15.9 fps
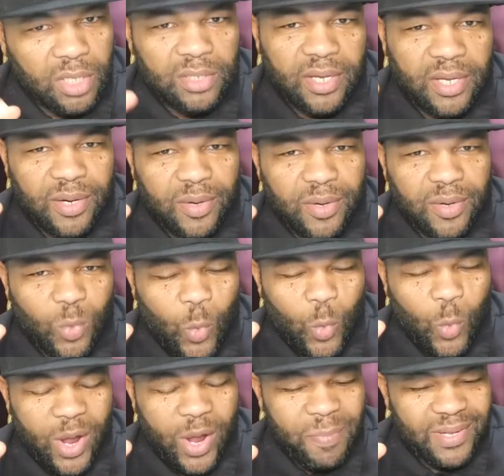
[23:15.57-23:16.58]
and
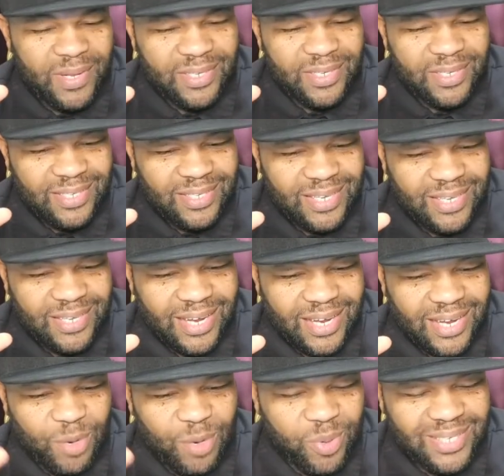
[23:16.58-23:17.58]
weapons in the
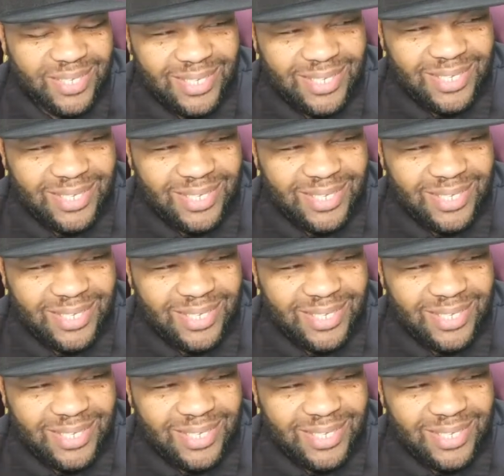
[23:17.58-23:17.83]
prison?